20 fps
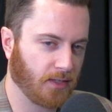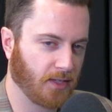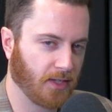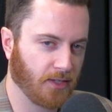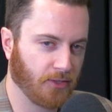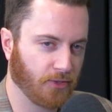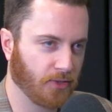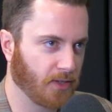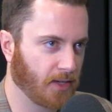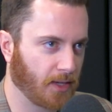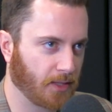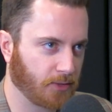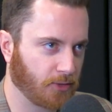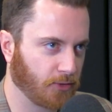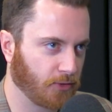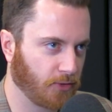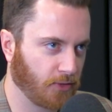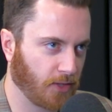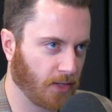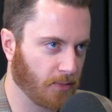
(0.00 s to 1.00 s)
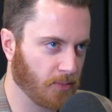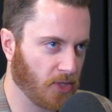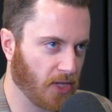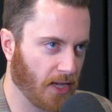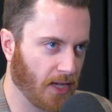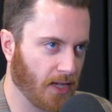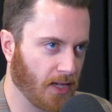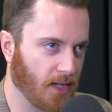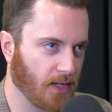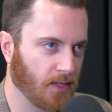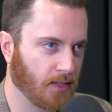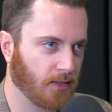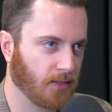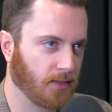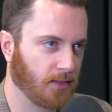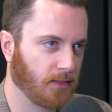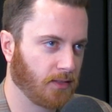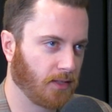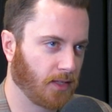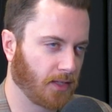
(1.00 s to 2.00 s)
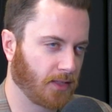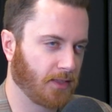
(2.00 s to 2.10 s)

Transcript: can you get out there same day? Like